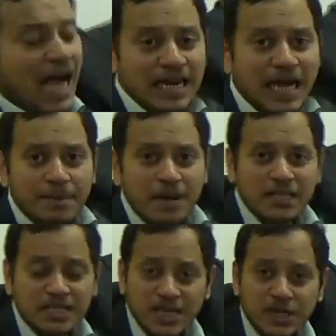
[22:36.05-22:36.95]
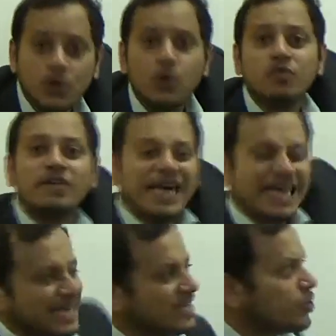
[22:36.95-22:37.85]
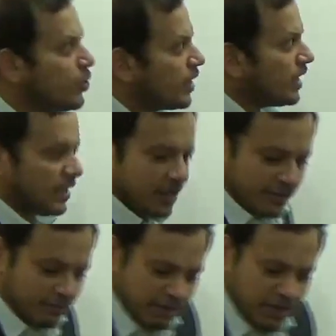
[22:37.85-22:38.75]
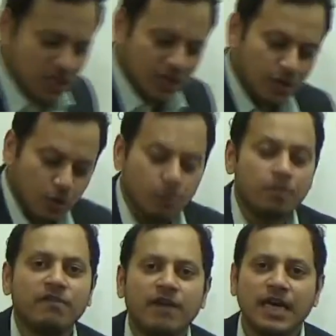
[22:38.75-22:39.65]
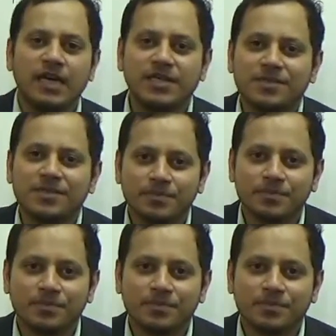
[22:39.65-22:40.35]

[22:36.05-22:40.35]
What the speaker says: and I am asking you where it is located, in which group of islands.